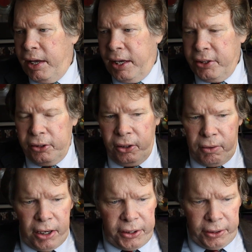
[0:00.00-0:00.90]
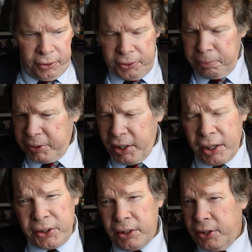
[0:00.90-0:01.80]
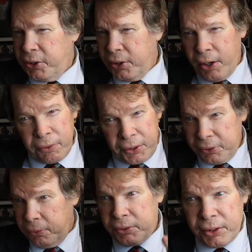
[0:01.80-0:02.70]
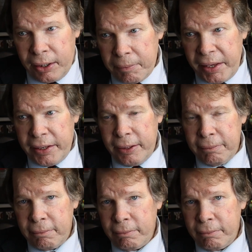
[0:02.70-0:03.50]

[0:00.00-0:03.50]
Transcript: and you do a huge production and you know this one's going to make it,